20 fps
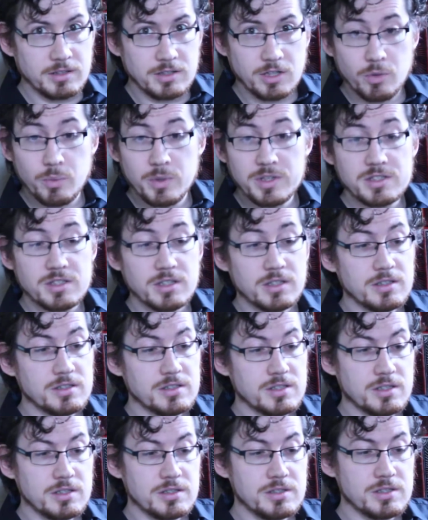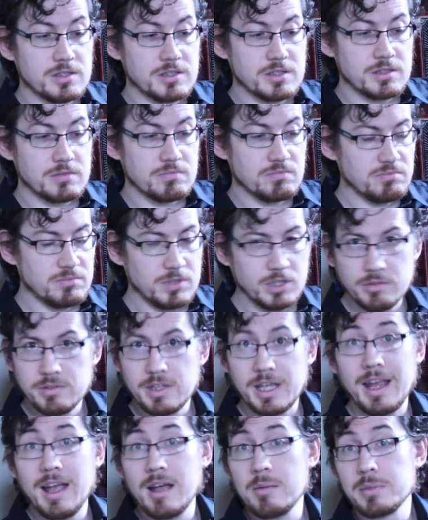Coincidences,
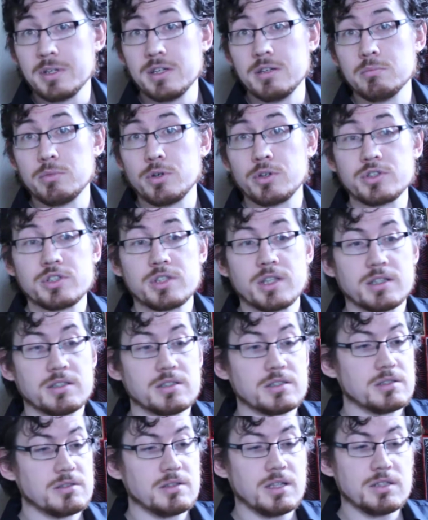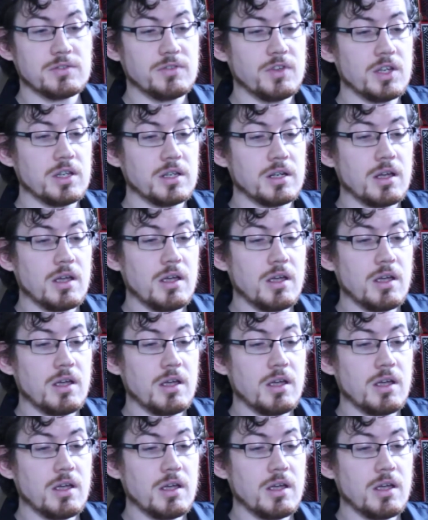they happen in books, that's fine.